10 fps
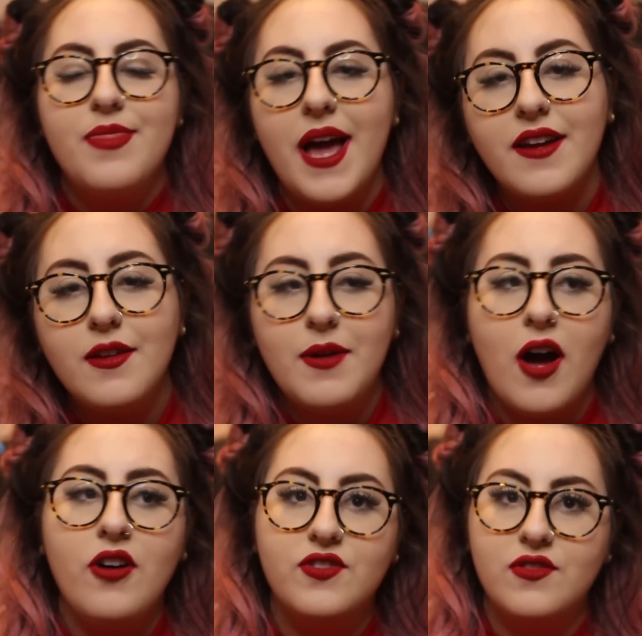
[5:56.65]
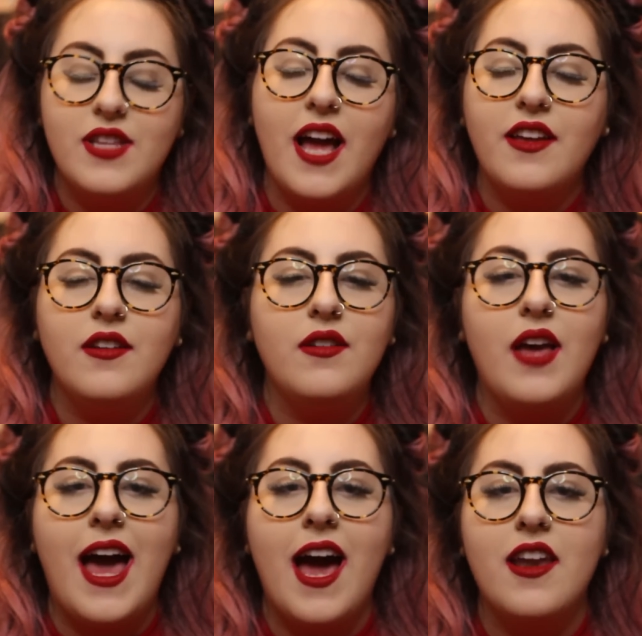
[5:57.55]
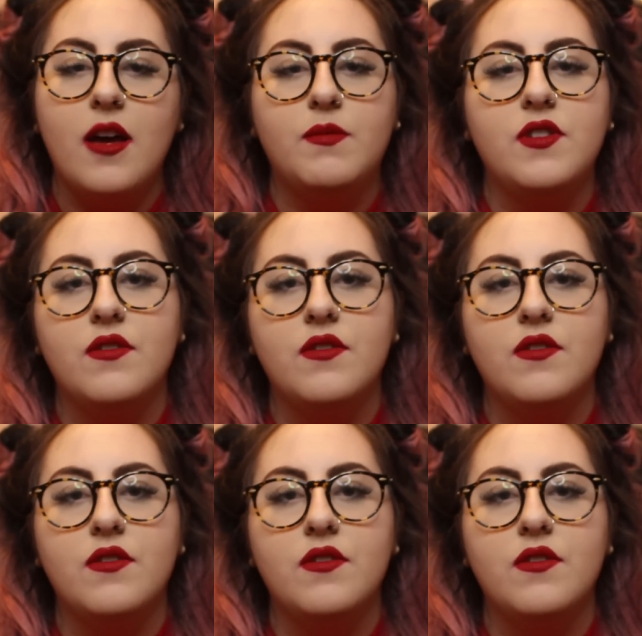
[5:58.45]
that could add up to